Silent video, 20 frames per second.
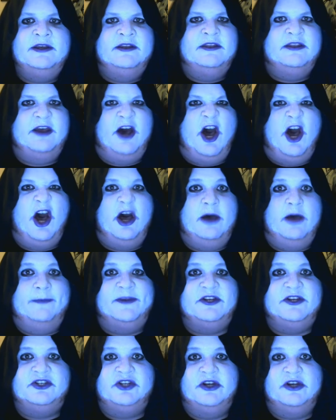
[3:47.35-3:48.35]
the
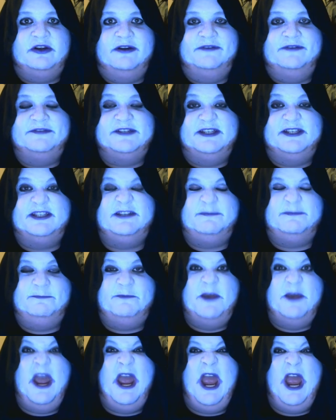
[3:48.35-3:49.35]
Harbinger of
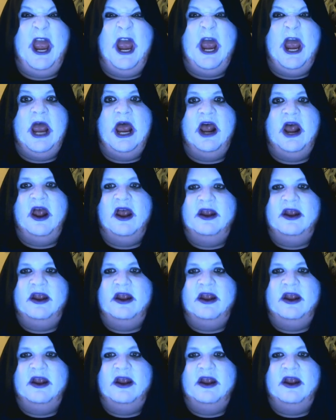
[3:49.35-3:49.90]
Despair.